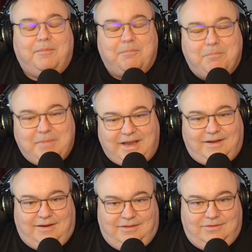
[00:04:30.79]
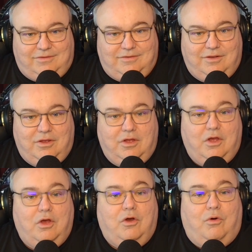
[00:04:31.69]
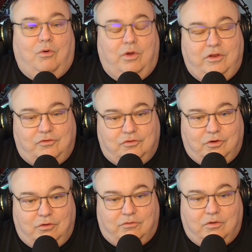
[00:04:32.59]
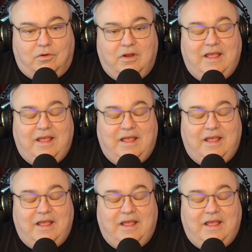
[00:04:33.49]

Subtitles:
maintenance on a server